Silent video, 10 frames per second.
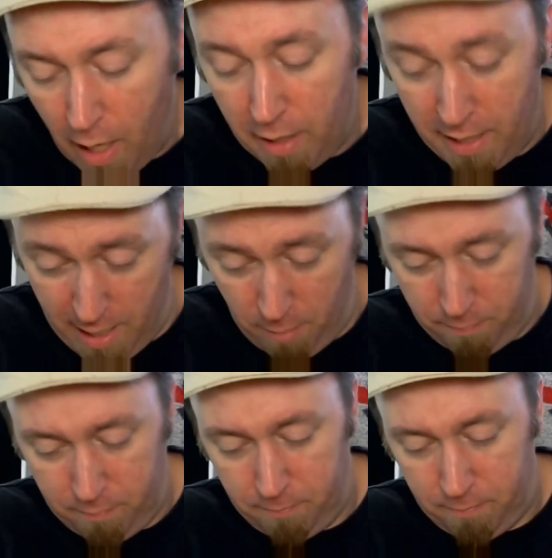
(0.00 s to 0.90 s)

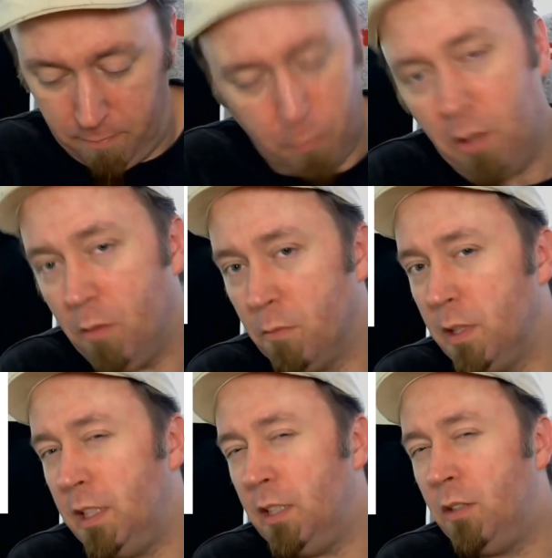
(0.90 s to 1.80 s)
Now, we don't
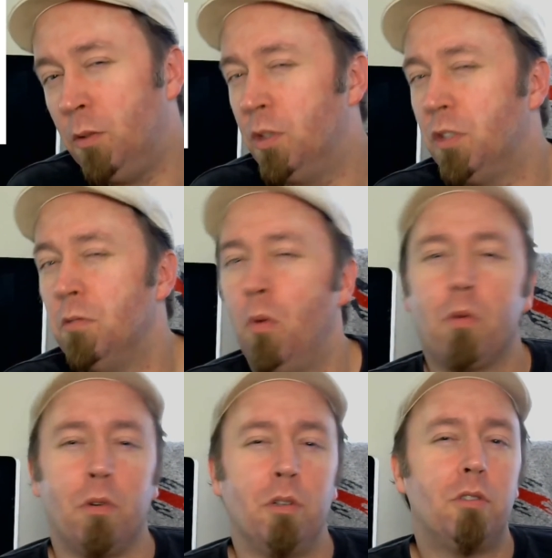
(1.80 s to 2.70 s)
really do
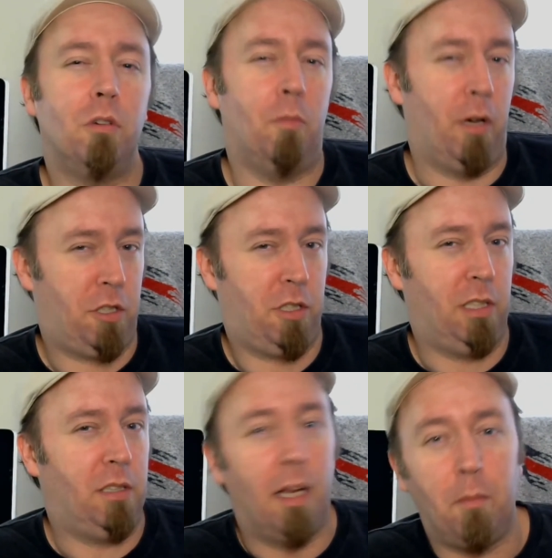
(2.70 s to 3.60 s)
s'mores so much
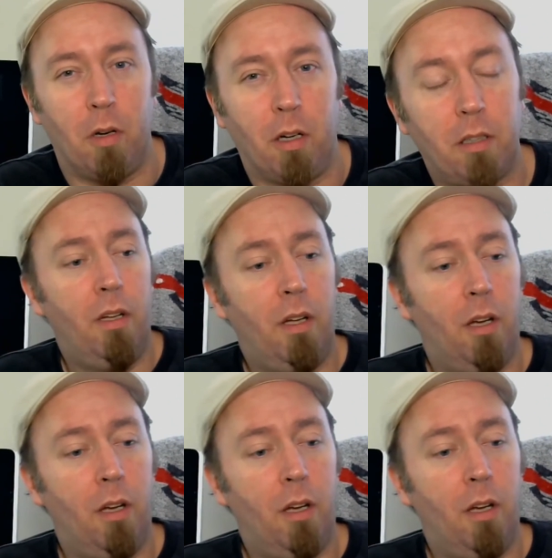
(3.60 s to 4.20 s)
in Denmark.